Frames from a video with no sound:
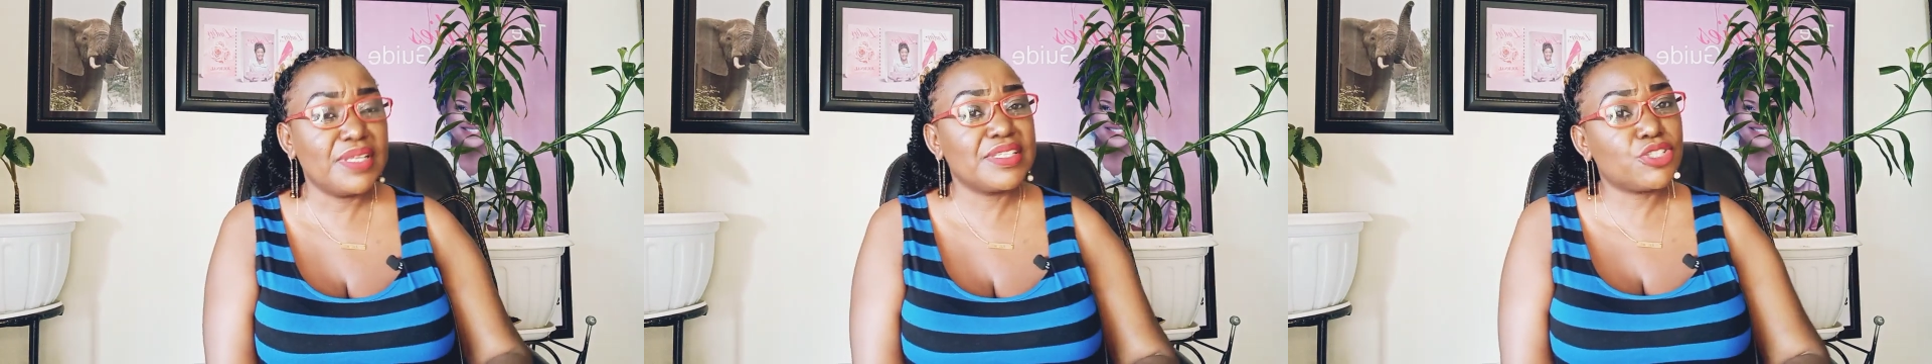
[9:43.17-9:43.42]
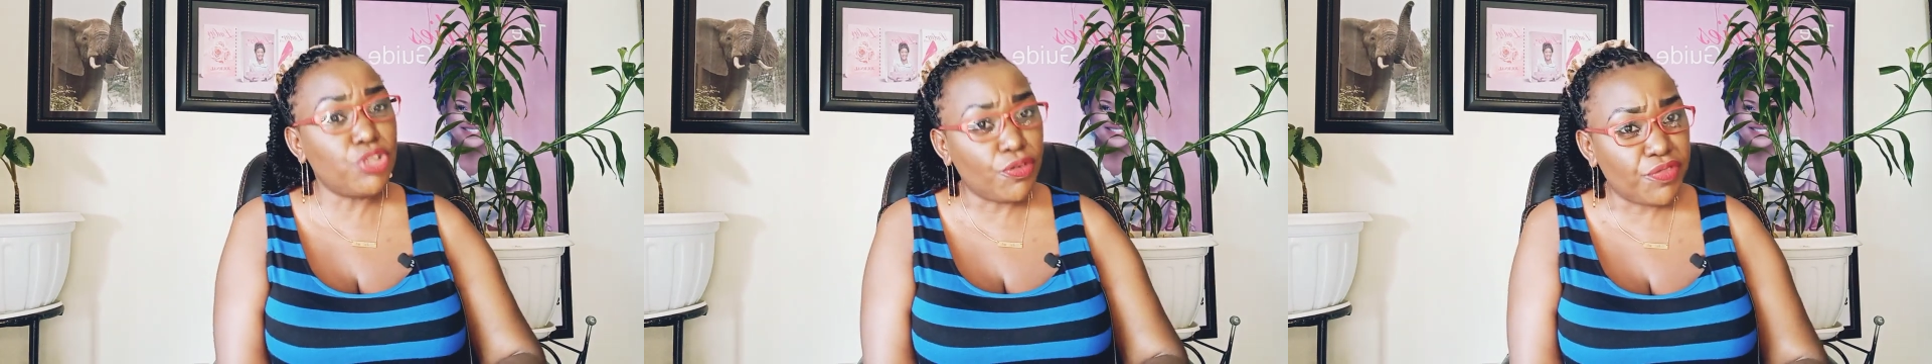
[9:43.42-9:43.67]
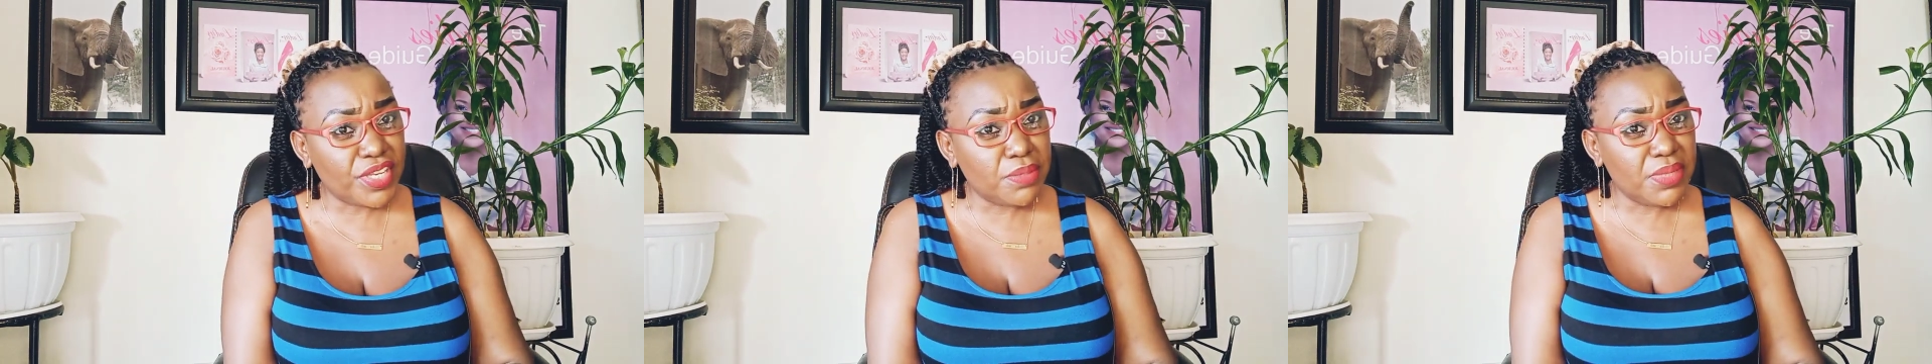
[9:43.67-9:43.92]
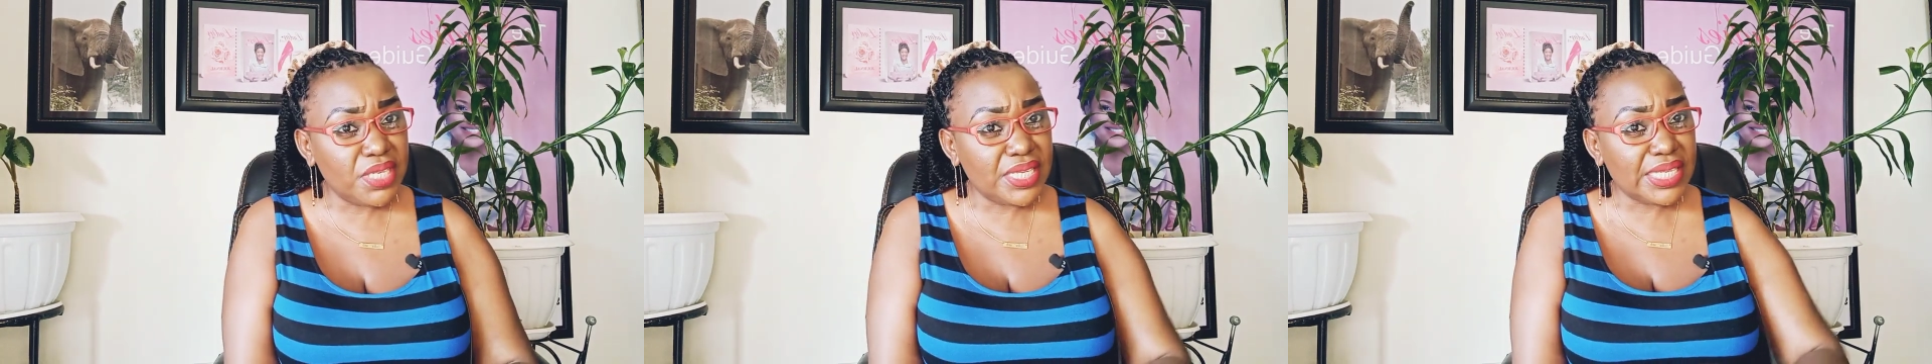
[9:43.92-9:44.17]
Slow fed
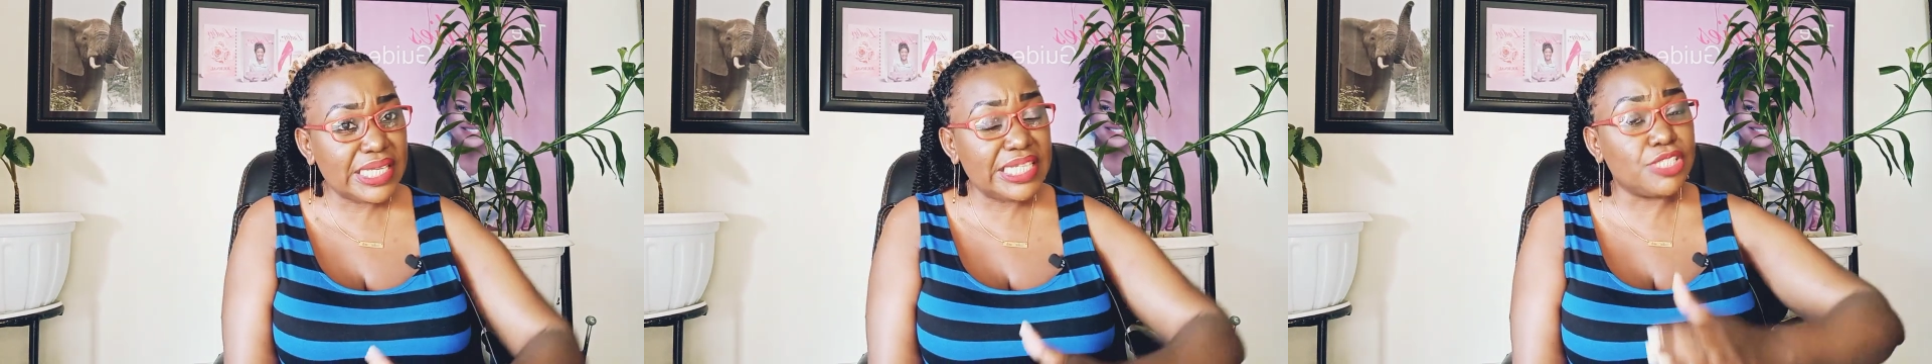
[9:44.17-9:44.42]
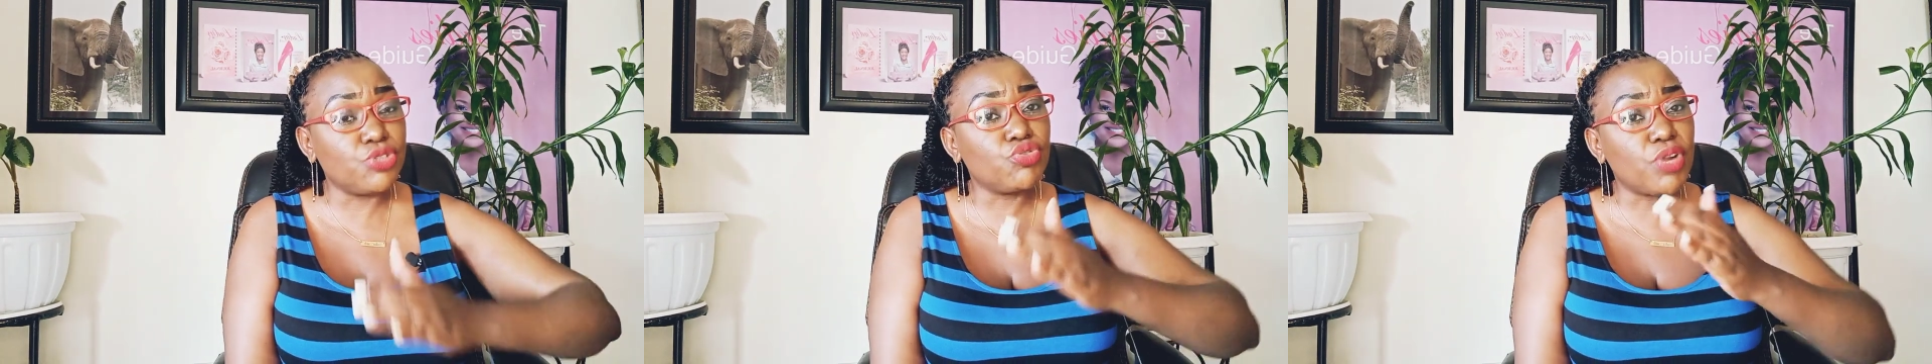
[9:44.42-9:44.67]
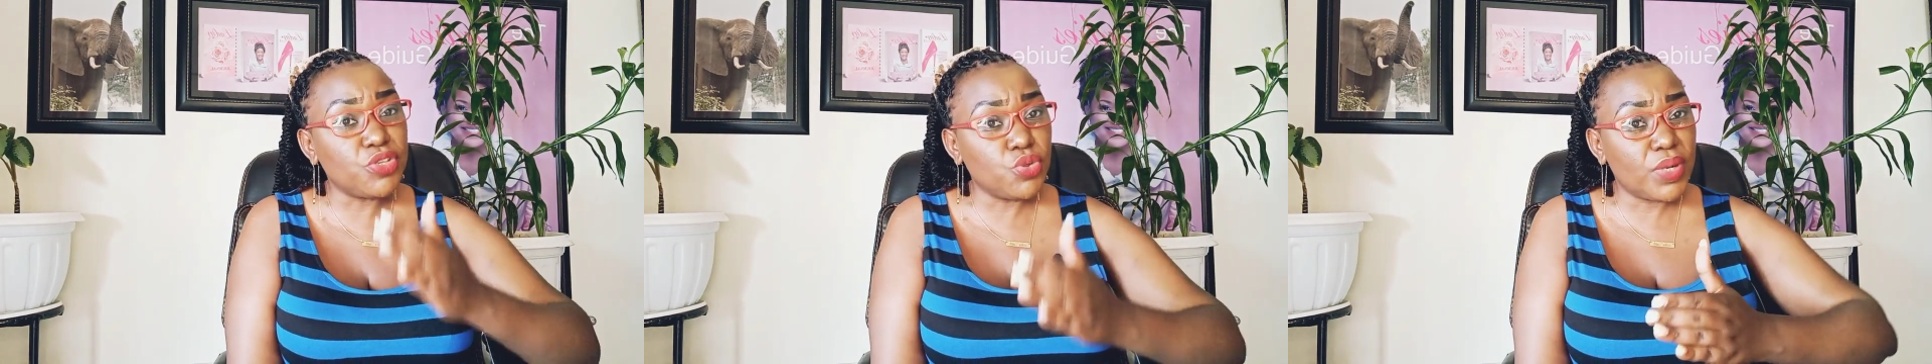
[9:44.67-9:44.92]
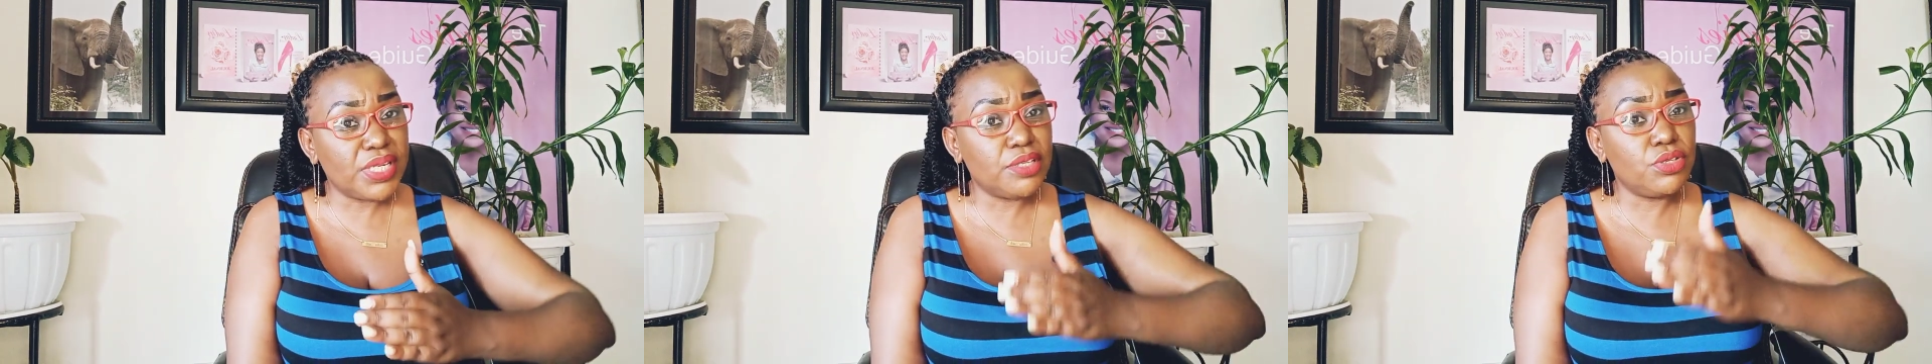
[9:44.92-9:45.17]
meaning it
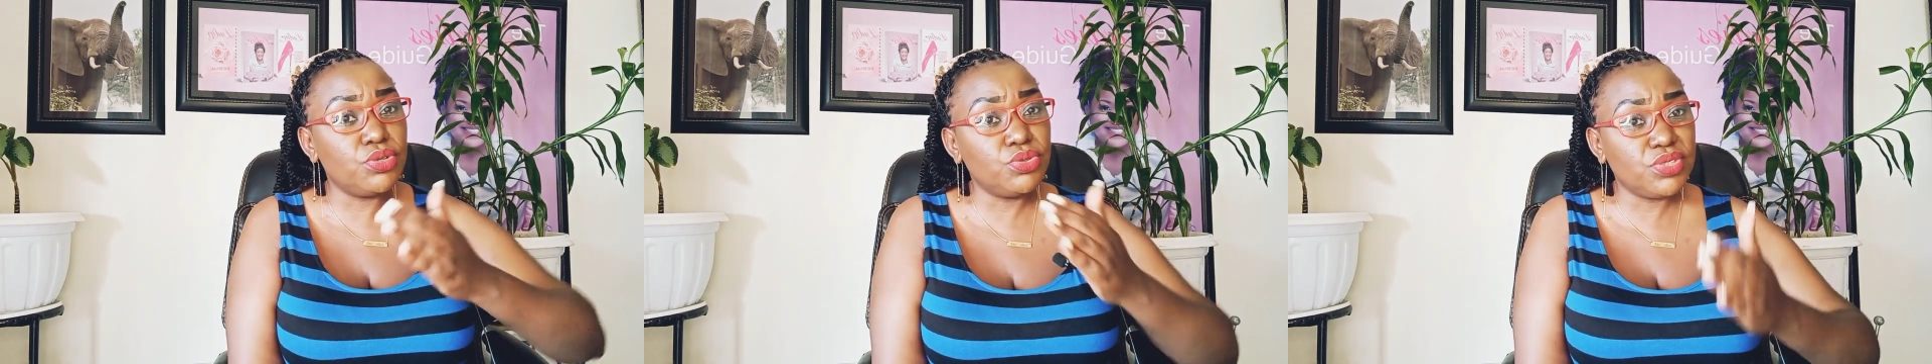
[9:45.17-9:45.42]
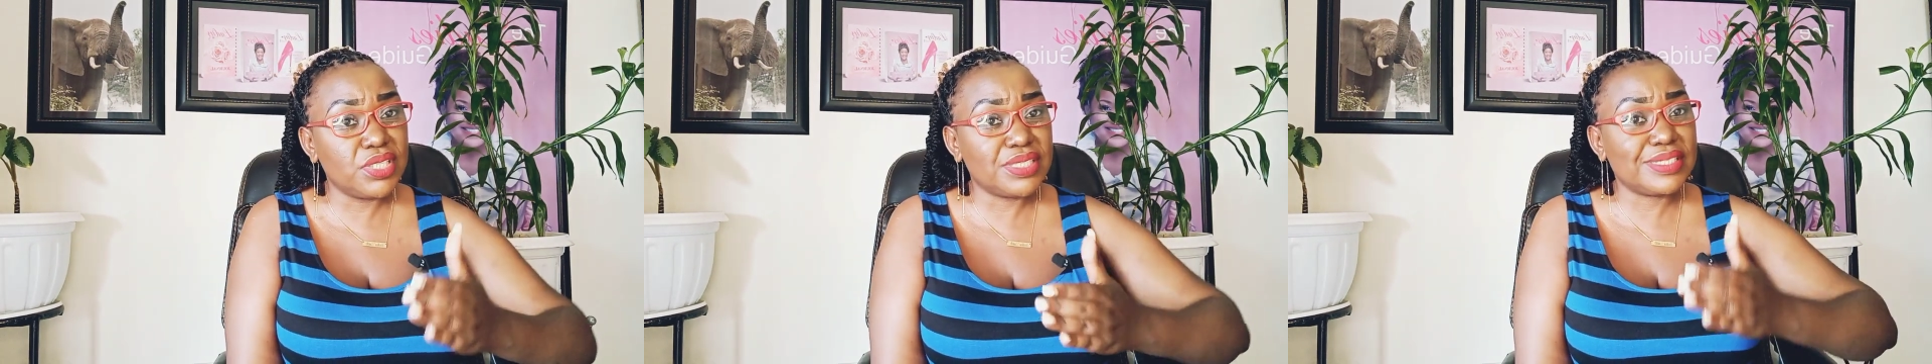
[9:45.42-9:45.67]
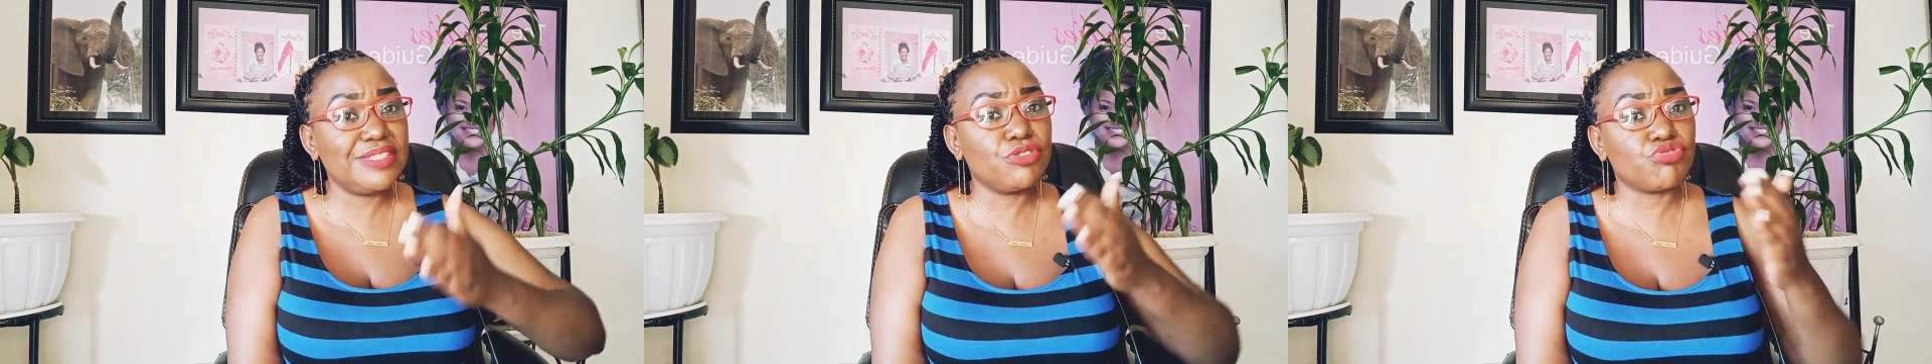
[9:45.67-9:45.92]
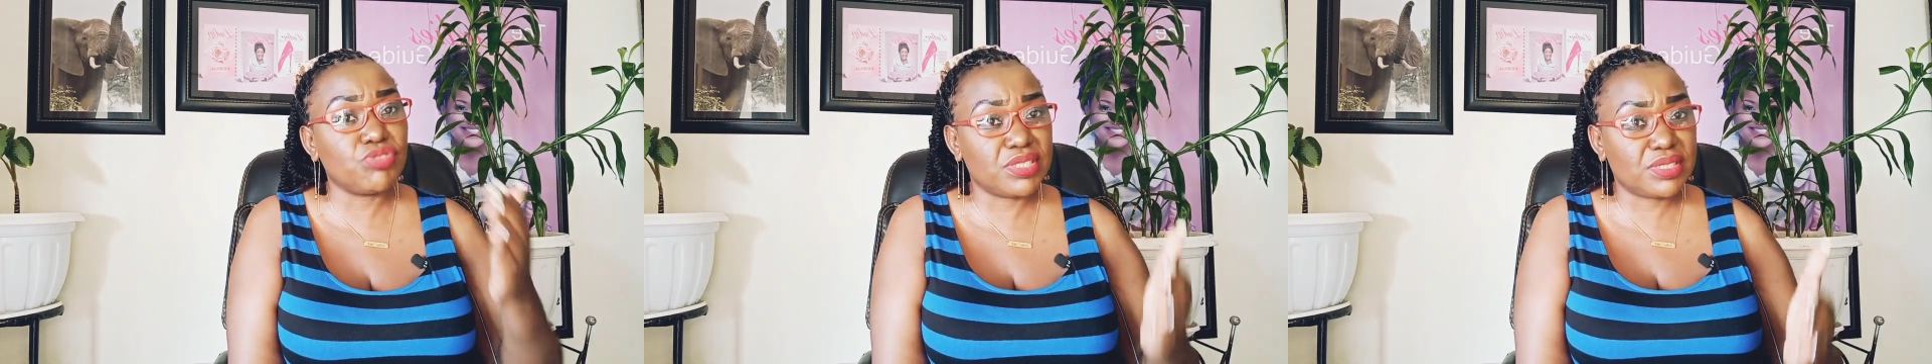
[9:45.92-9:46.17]
gradually loses
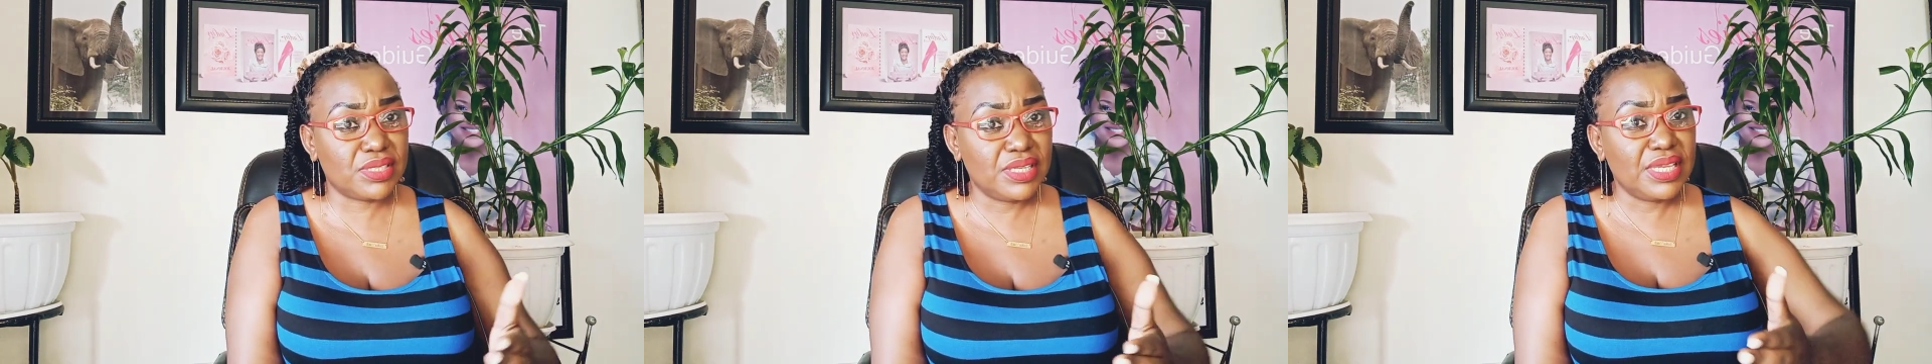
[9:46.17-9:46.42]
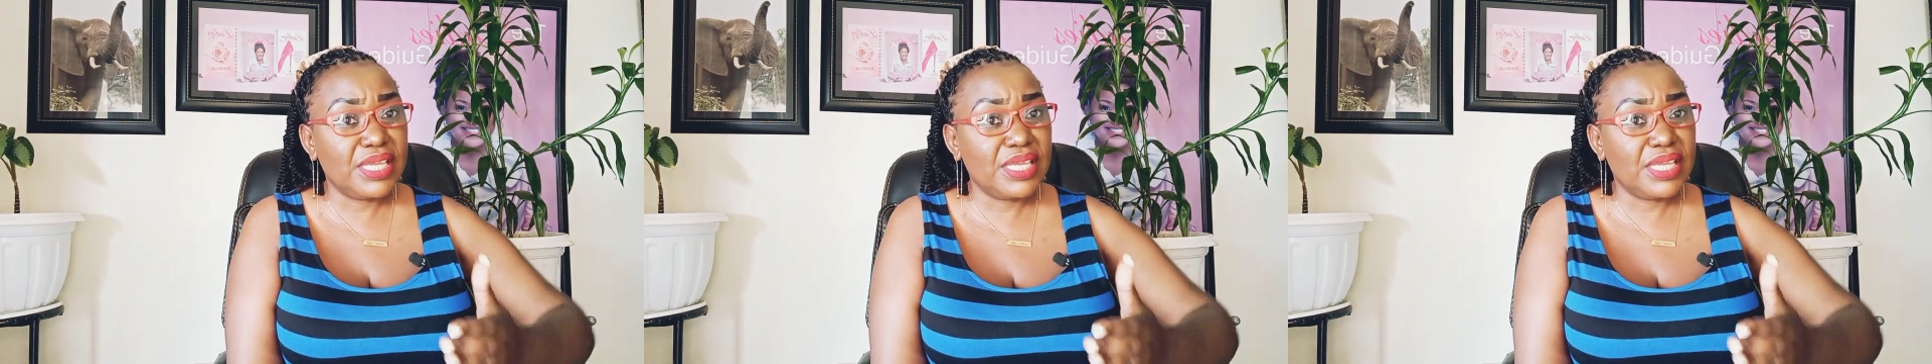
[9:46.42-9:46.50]
interest